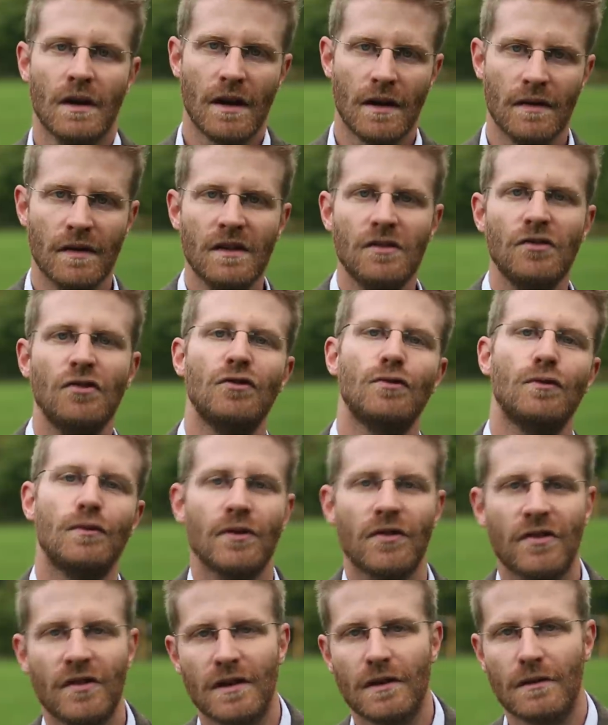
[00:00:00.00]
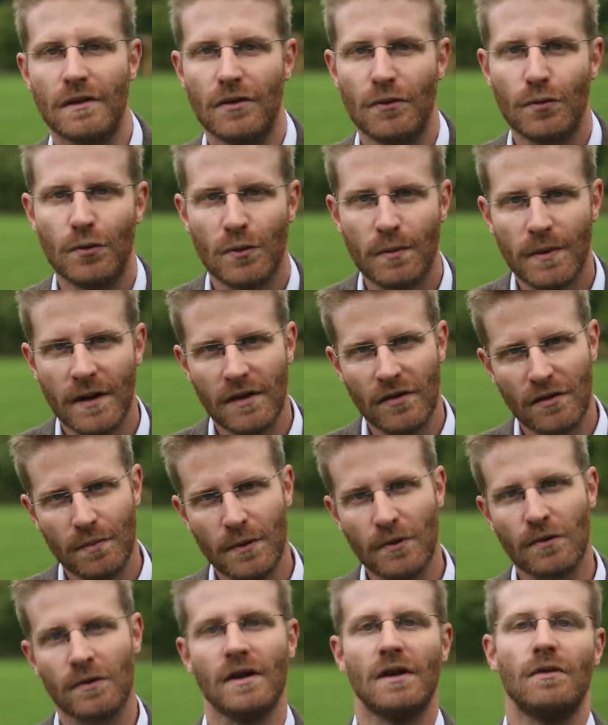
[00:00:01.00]
In this short series, we'll be
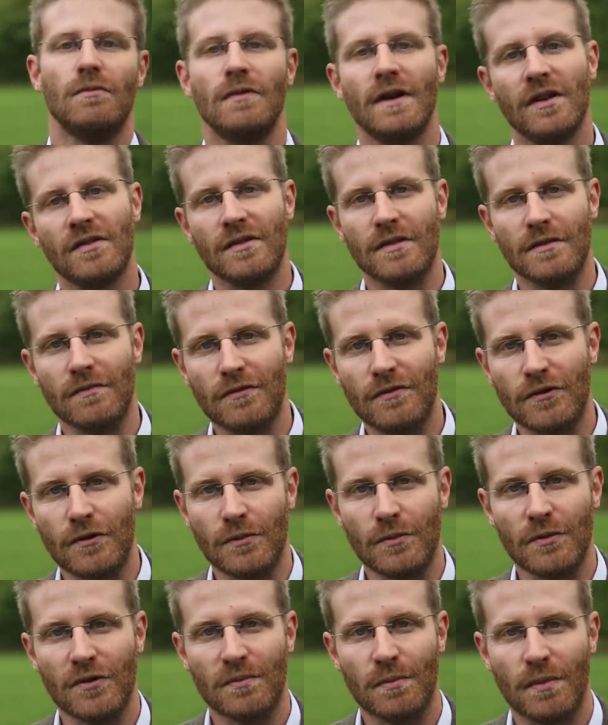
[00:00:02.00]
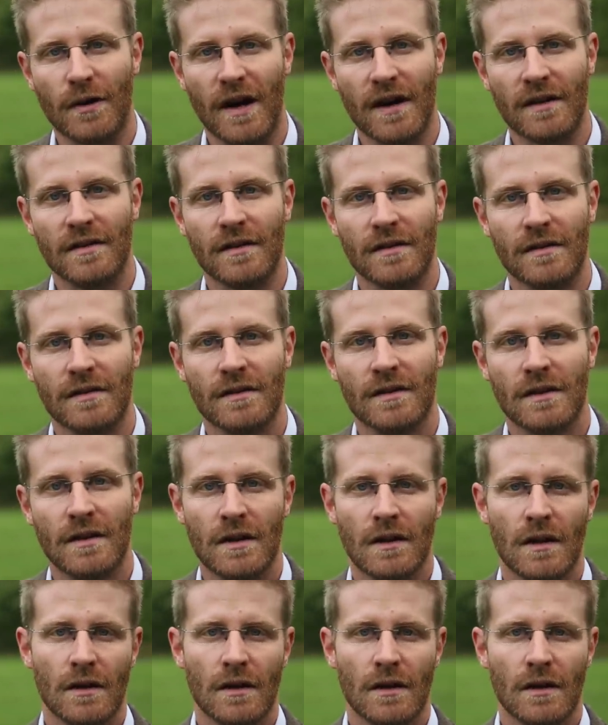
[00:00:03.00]
exploring resident forms of practice,